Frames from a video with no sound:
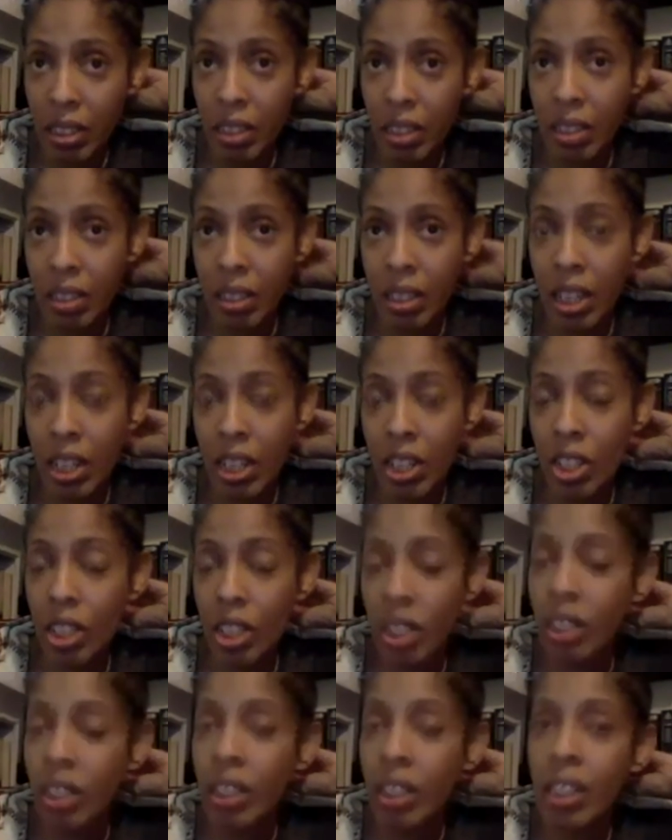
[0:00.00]
Tasia,
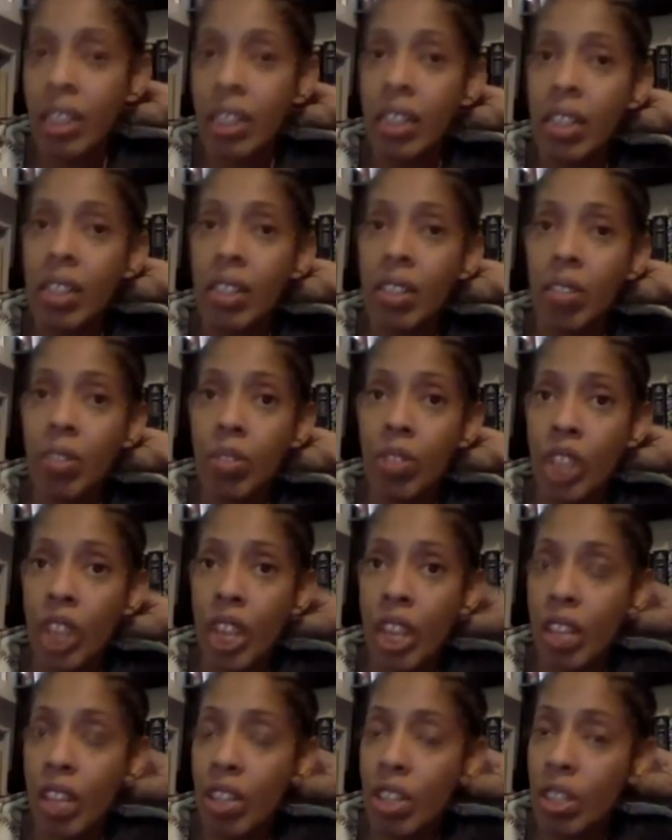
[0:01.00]
the things that you
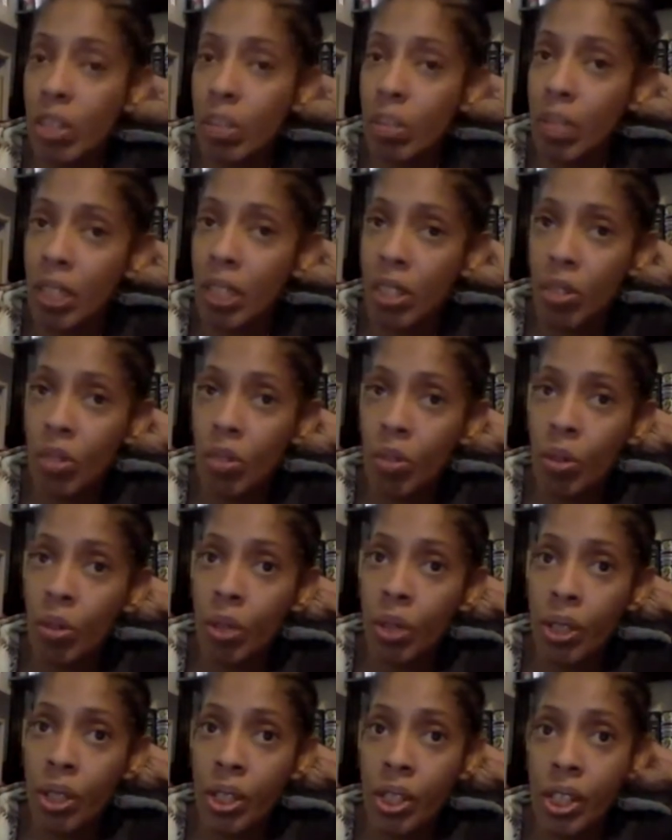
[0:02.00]
changed and made
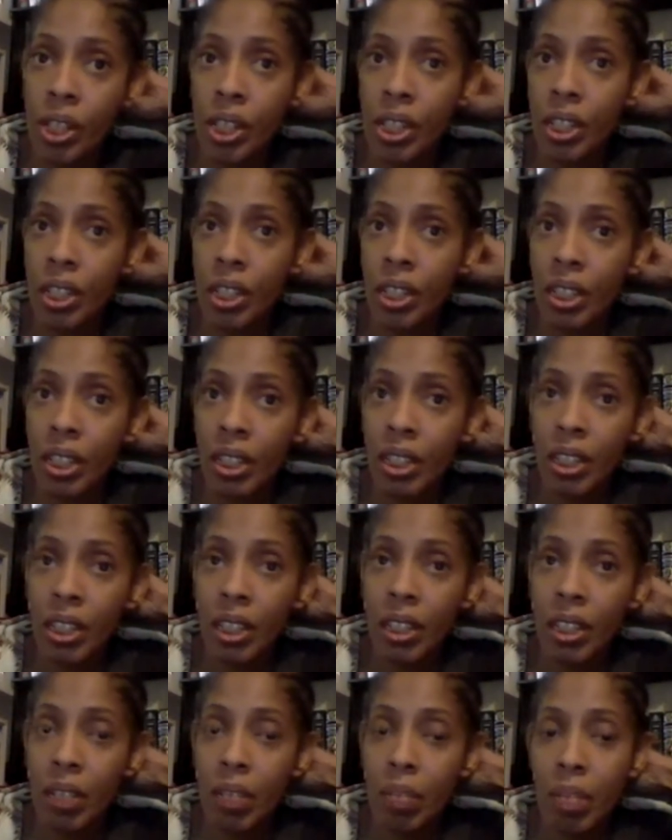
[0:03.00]
yours
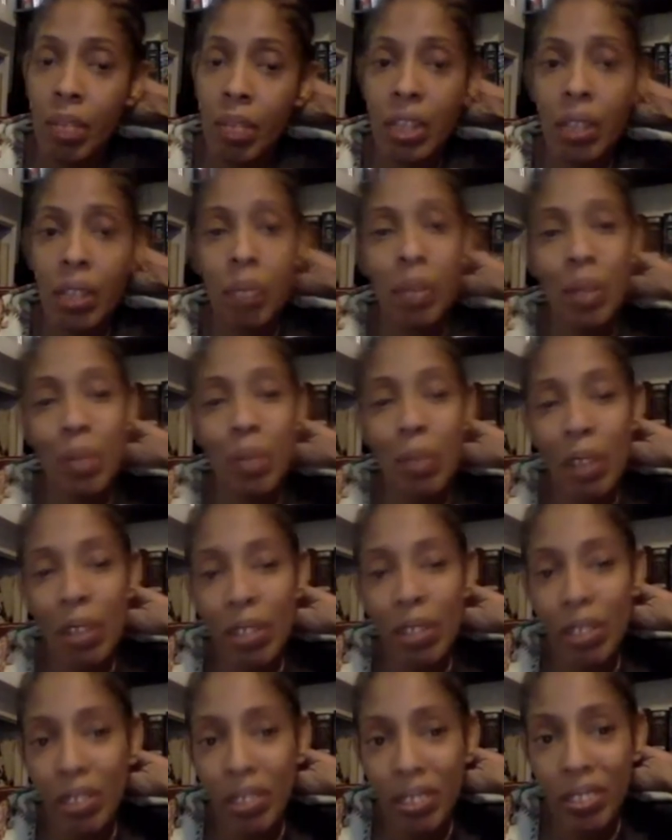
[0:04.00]
made the play
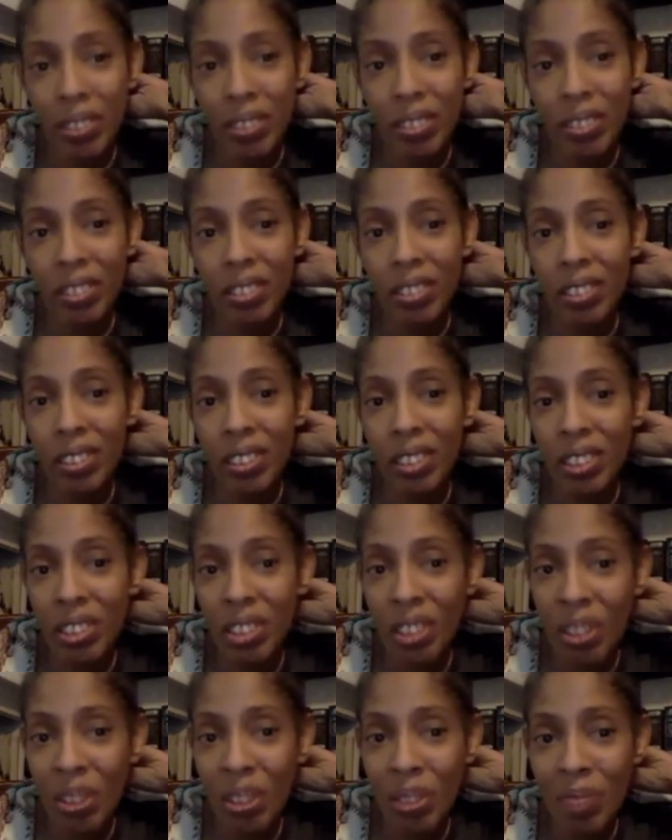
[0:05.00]
better, you
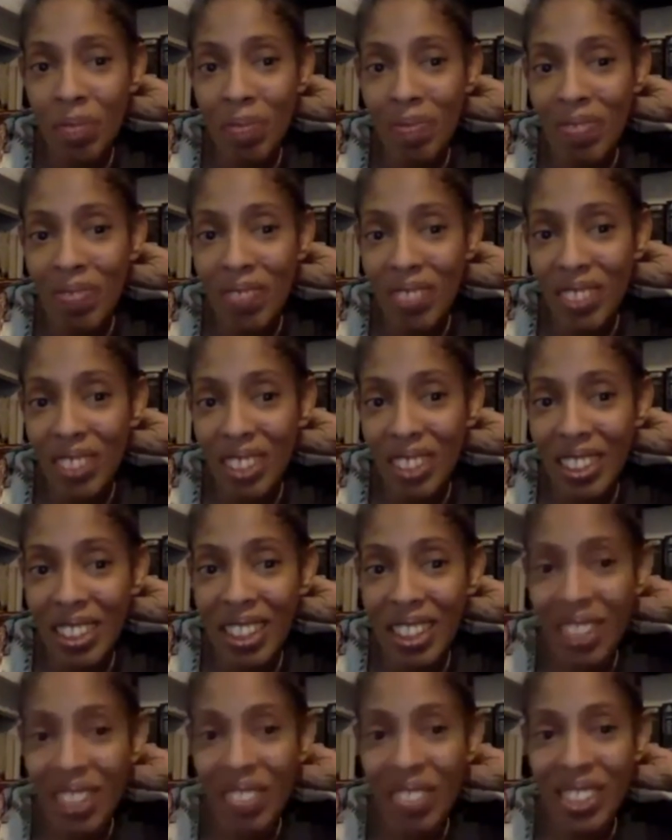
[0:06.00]
know? And
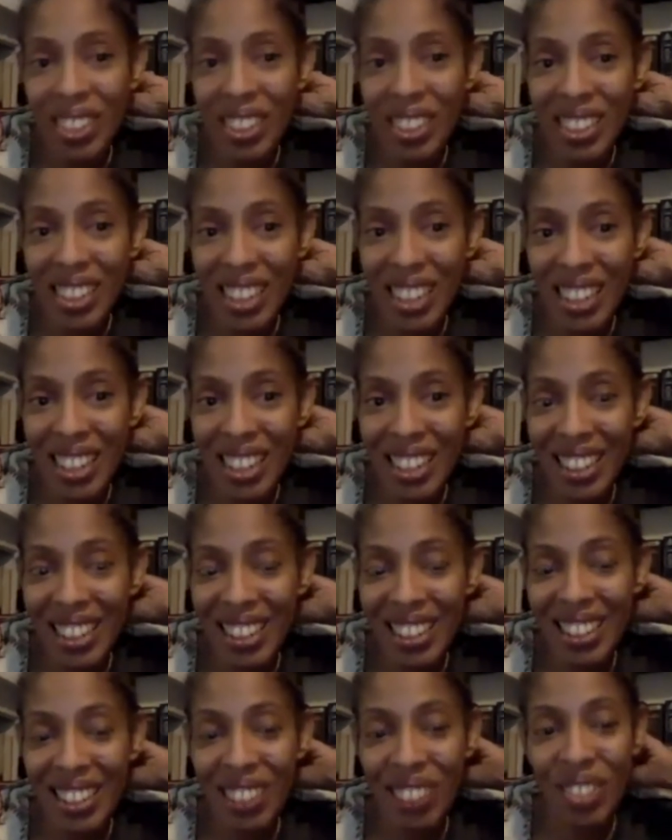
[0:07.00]
that was exciting. And
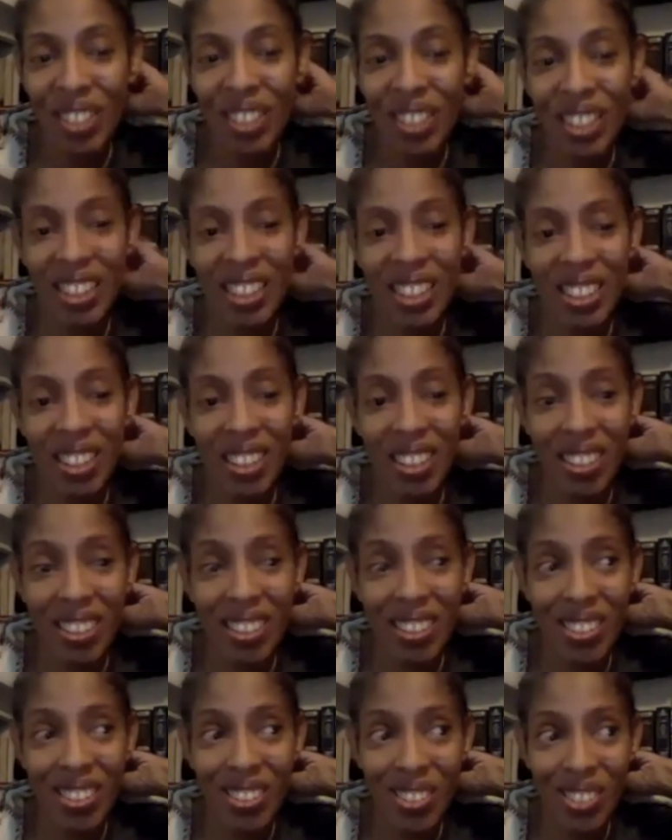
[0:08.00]
then when I saw
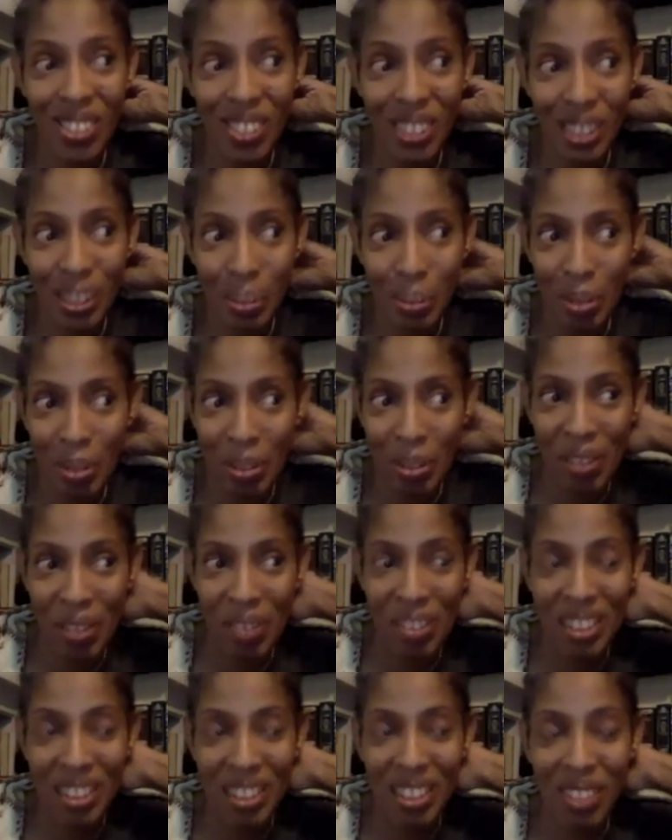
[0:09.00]
yours, Amira, I
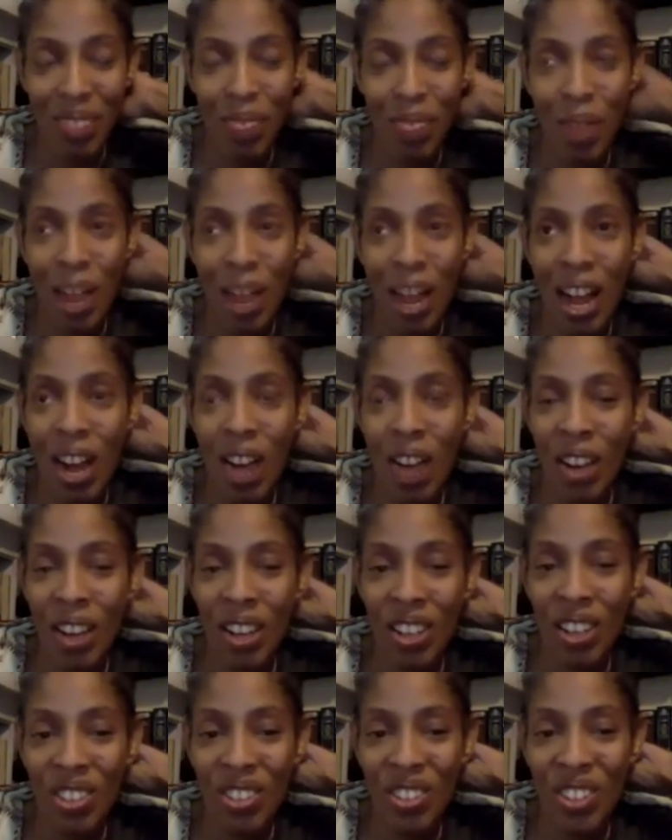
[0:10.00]
was like, wow.
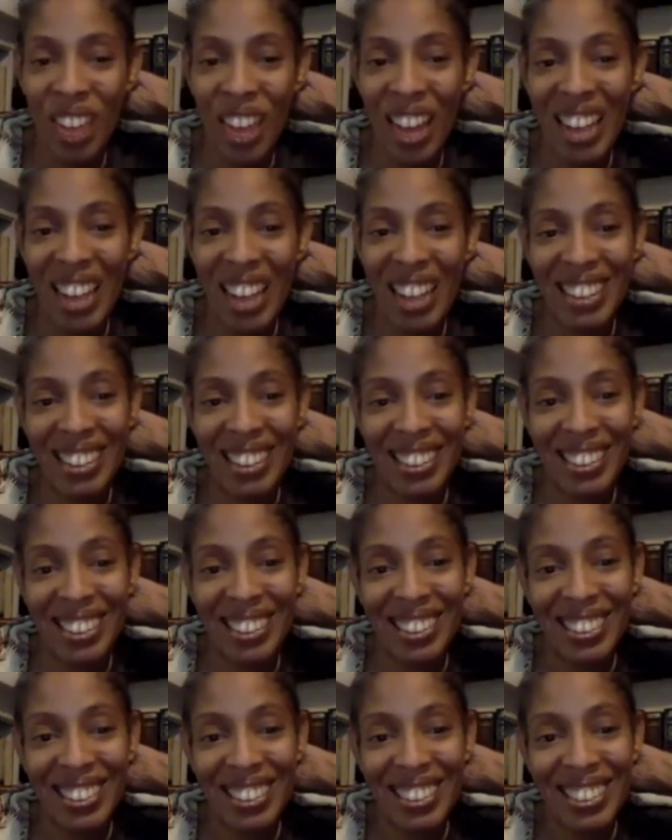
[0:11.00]
And you added
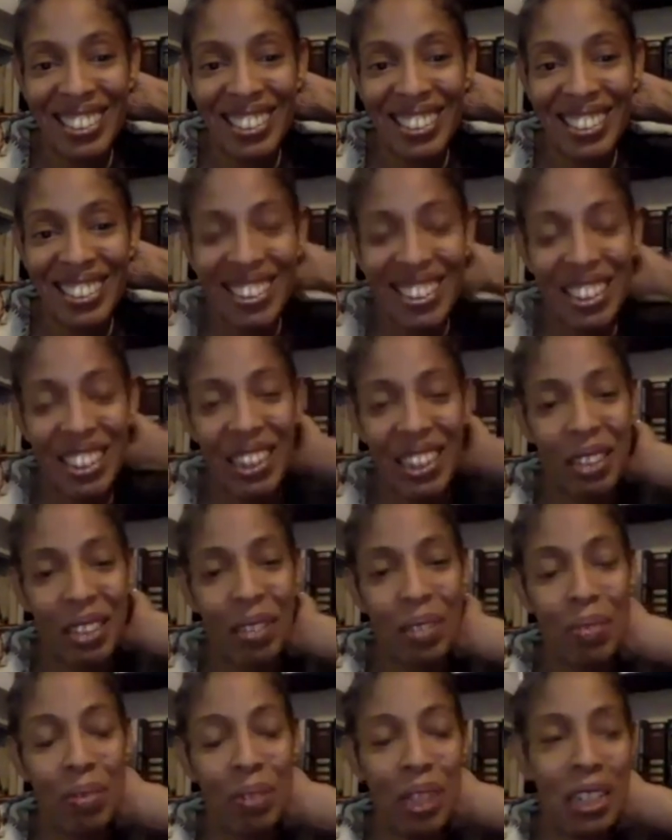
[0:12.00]

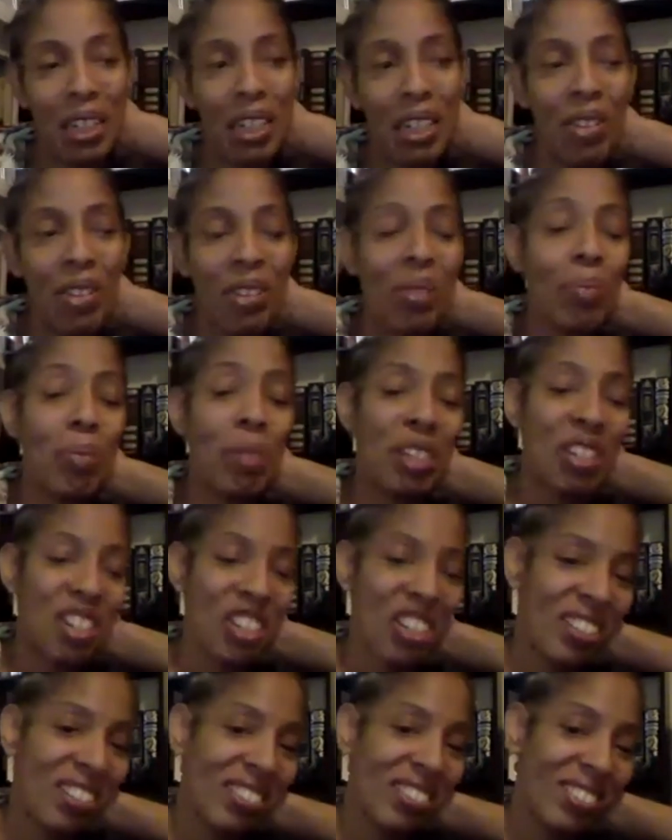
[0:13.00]
another dimension.